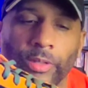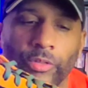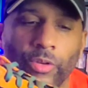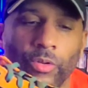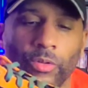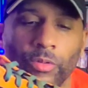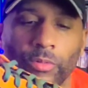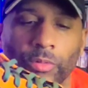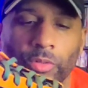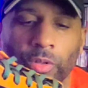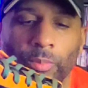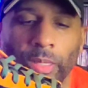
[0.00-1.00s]
it's cool.
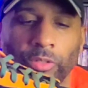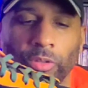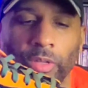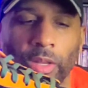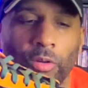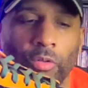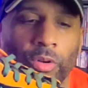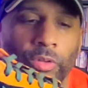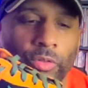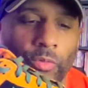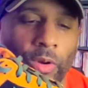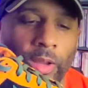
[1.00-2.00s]
So basically, we got
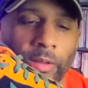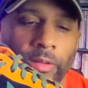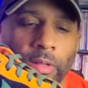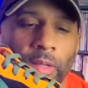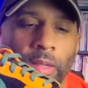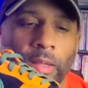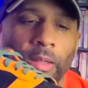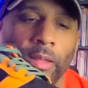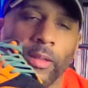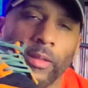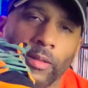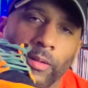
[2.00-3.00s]
orange, white,
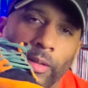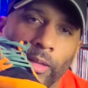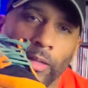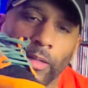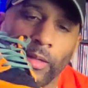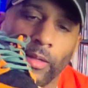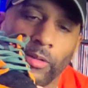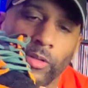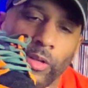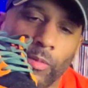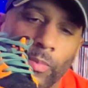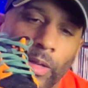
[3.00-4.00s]
then leading to
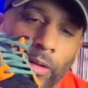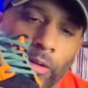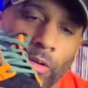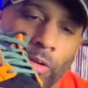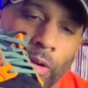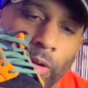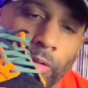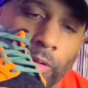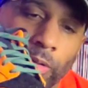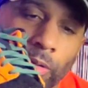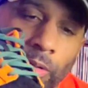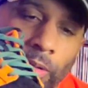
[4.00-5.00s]
your mud guard
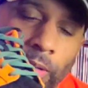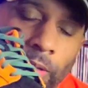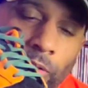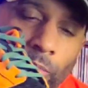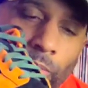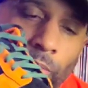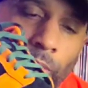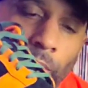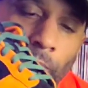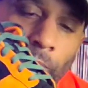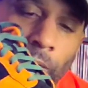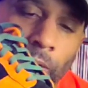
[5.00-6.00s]
and this
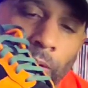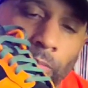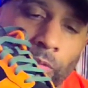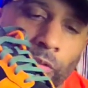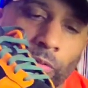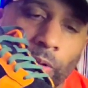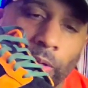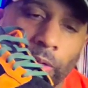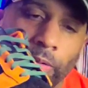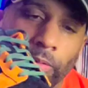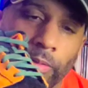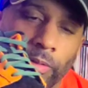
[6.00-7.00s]
premium
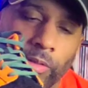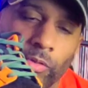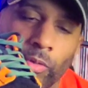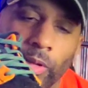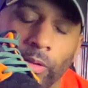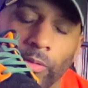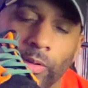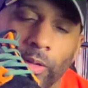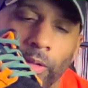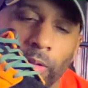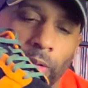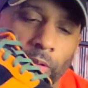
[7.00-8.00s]
suede. The suede
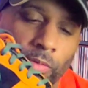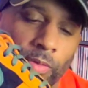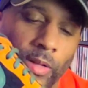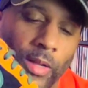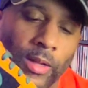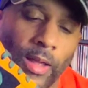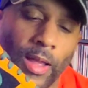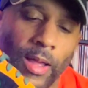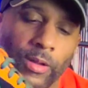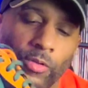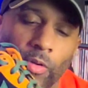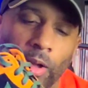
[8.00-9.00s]
really does feel like a
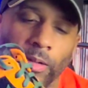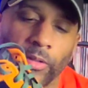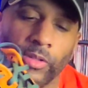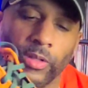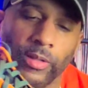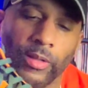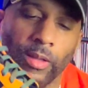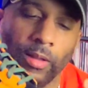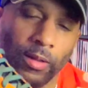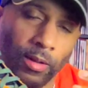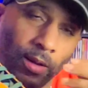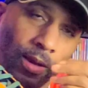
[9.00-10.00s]
high quality.
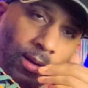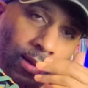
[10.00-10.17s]
It